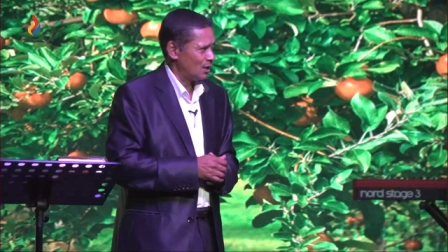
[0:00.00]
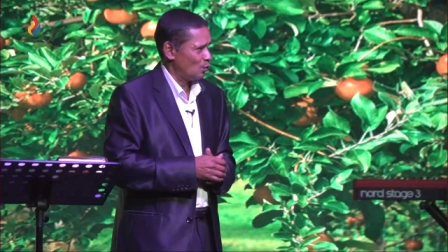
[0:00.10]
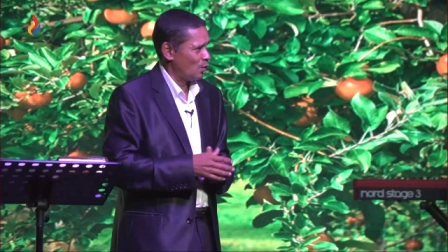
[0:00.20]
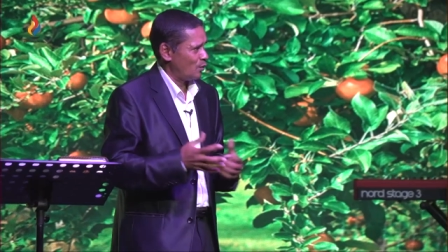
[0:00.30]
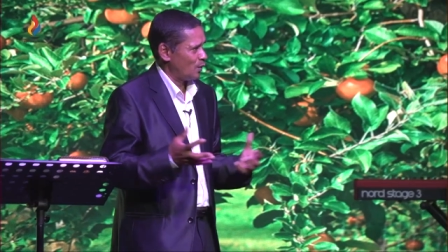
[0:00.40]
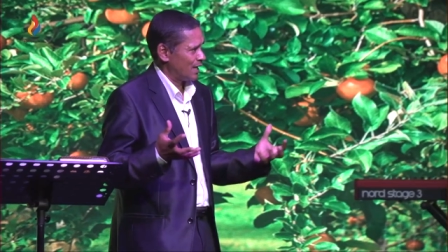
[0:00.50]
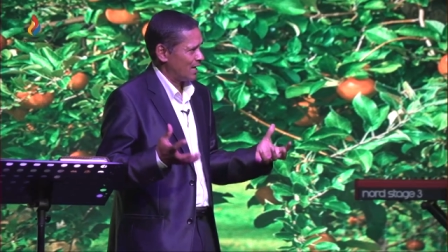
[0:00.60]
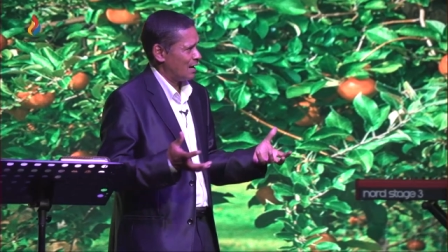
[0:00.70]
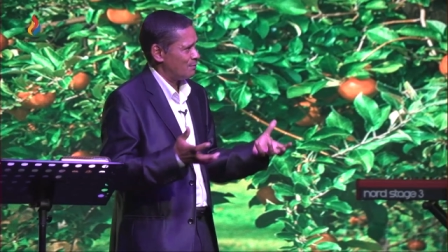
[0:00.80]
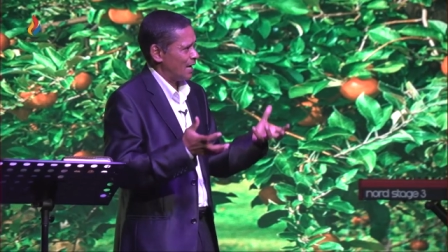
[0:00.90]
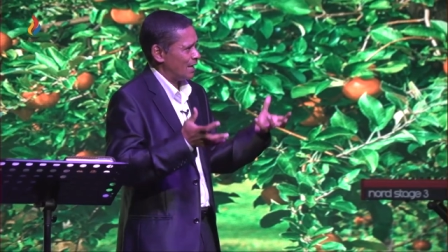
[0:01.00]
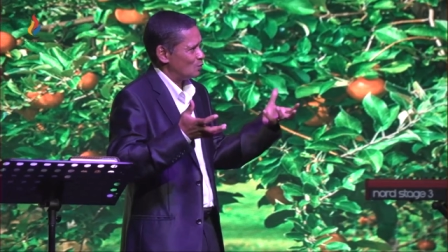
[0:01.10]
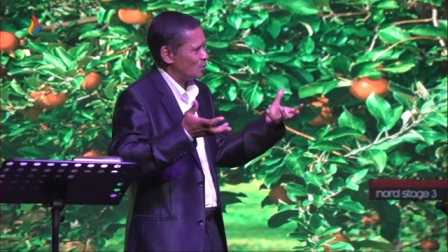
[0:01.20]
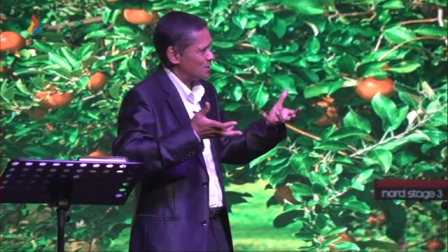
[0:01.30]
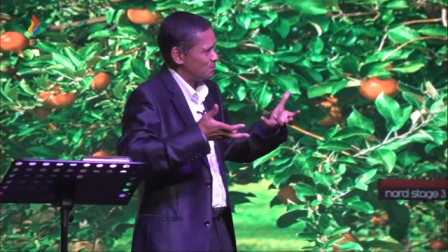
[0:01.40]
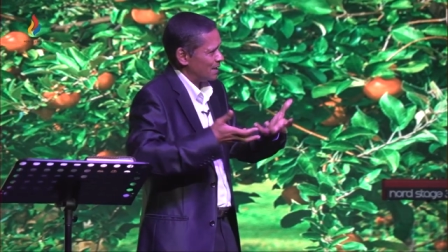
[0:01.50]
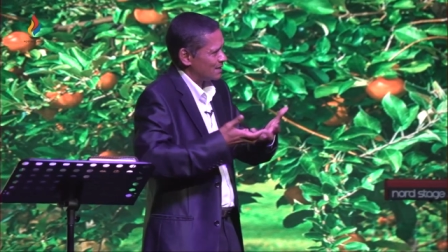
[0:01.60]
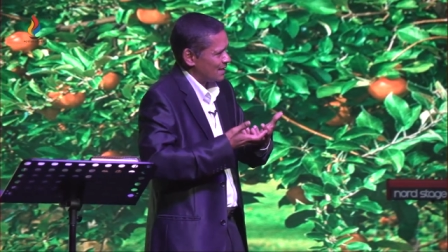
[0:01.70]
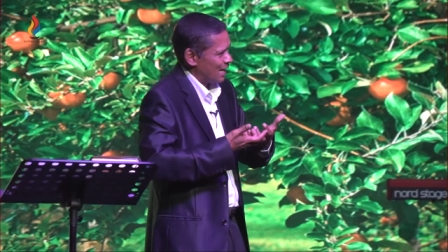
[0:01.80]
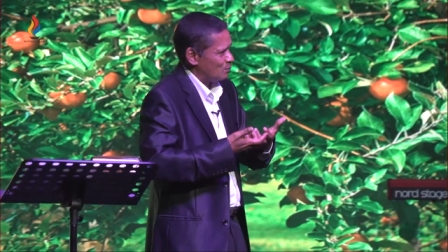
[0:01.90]
where we come and we spend
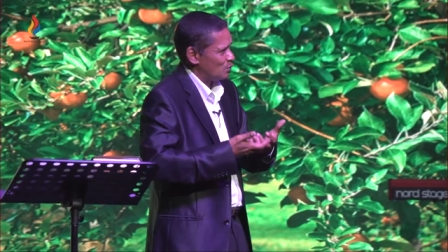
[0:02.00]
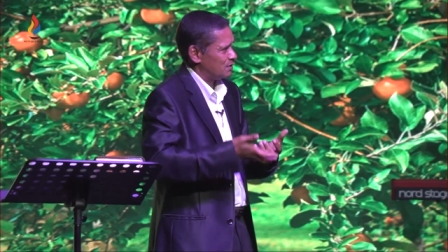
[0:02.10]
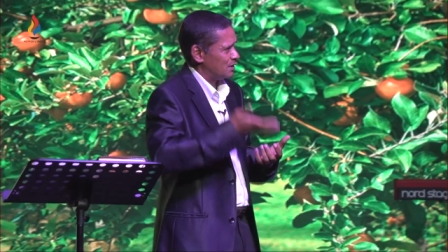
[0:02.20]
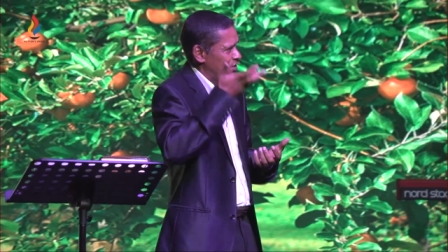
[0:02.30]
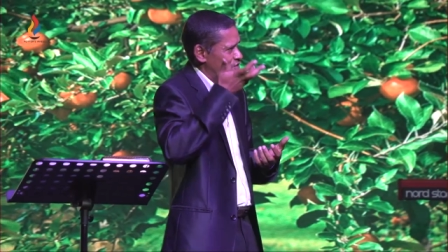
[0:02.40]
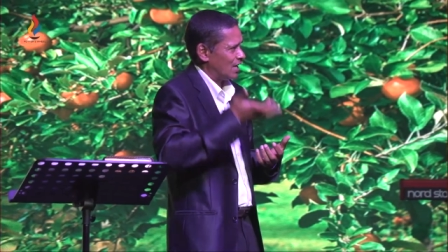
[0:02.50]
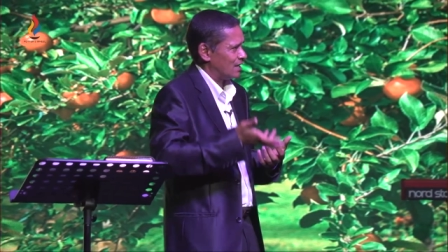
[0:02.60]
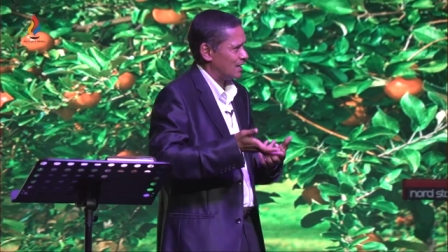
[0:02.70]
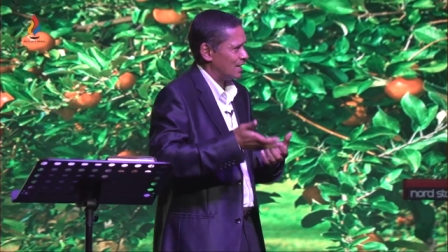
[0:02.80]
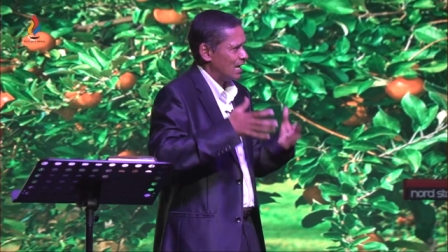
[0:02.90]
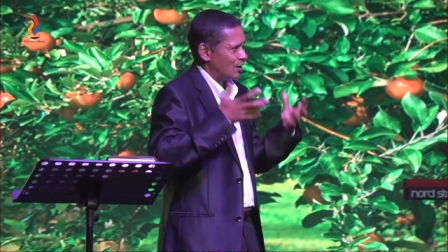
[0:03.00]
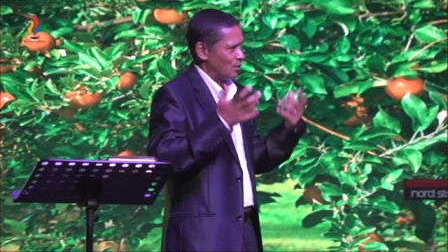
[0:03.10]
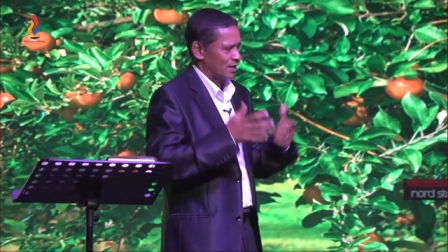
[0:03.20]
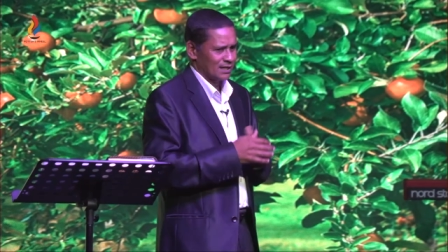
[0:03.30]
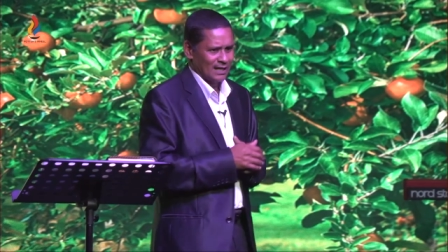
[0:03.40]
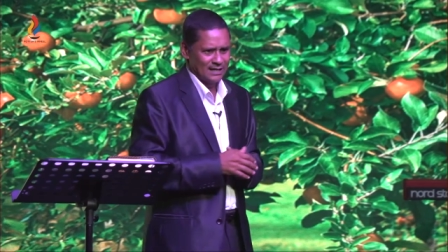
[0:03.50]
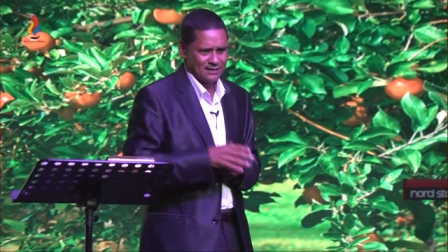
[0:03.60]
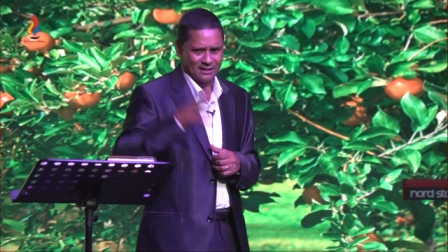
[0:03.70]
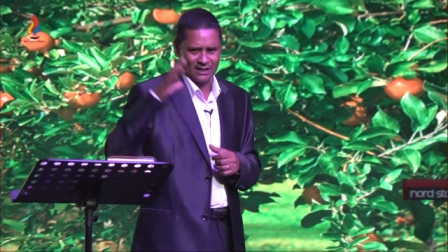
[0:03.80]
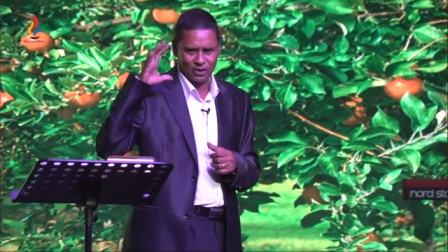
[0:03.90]
time with each other,
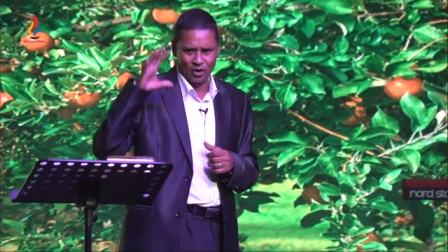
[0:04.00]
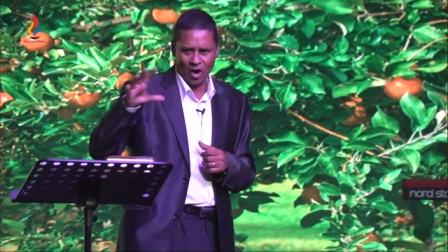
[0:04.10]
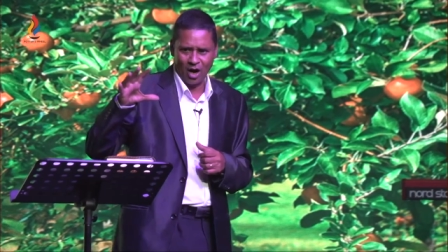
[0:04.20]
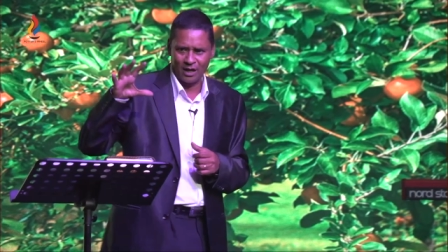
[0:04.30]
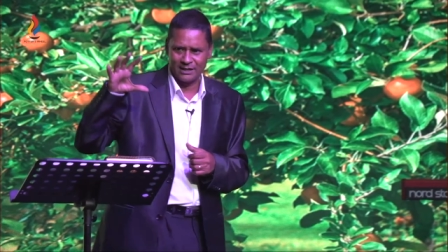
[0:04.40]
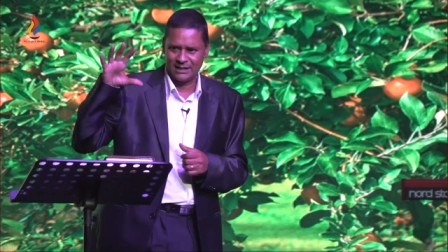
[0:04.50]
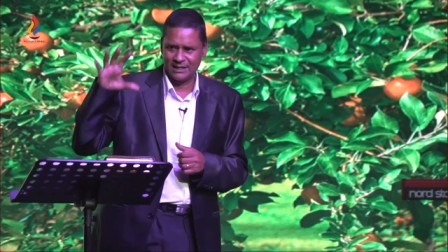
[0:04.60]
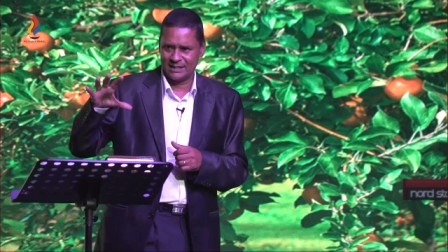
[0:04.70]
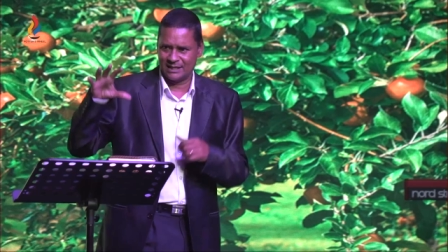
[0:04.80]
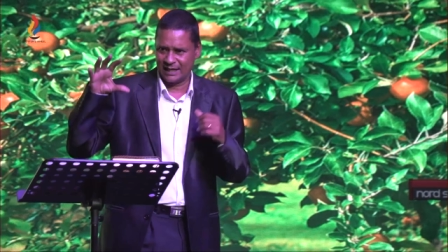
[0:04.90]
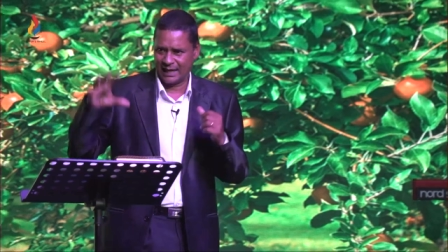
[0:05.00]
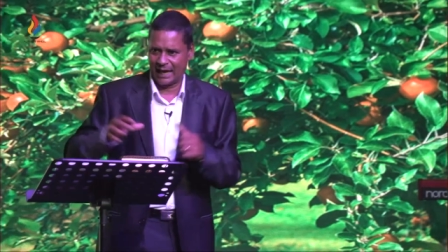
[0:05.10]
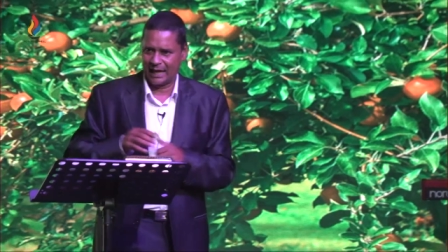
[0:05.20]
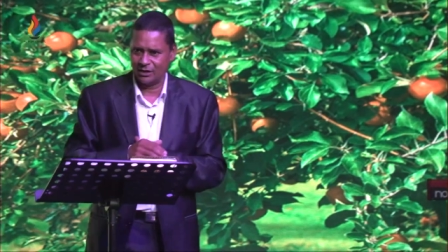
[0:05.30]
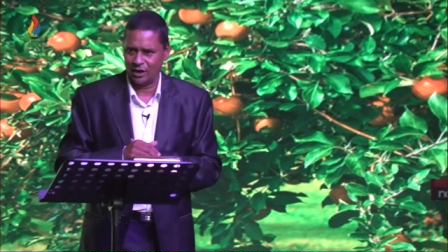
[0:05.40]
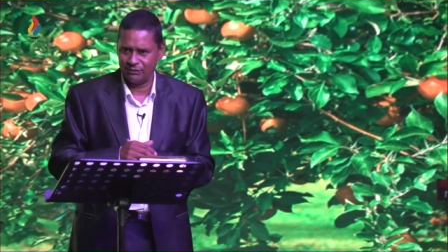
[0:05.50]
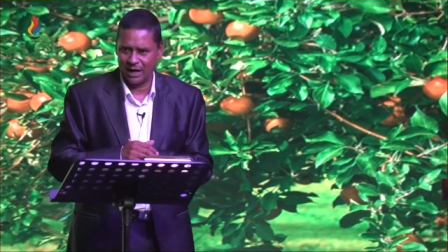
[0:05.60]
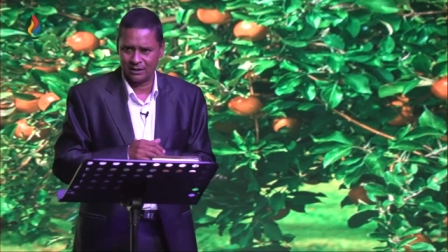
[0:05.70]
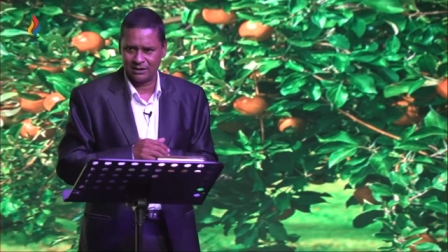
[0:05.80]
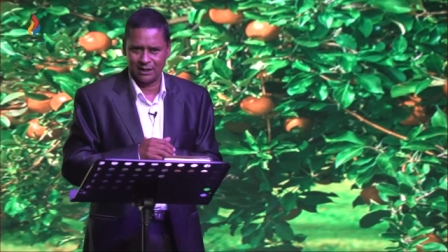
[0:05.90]
recognizing that God is the head of
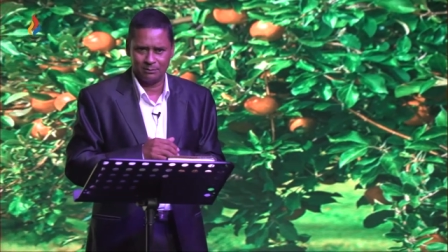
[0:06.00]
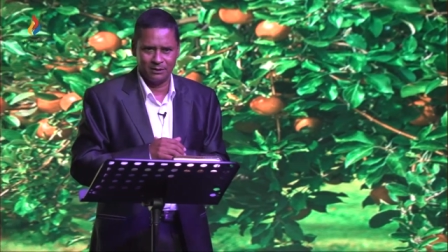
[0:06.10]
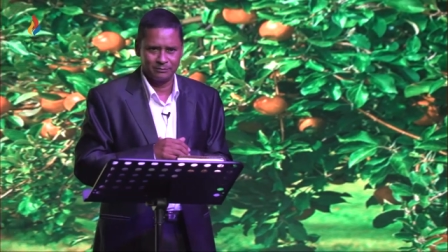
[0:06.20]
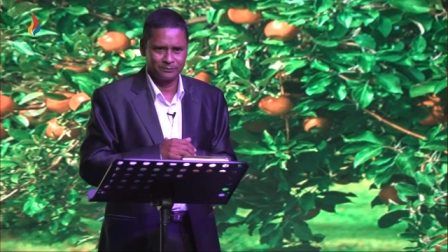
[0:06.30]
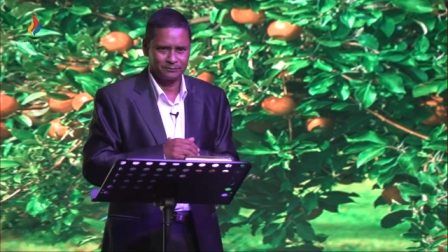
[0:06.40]
our table.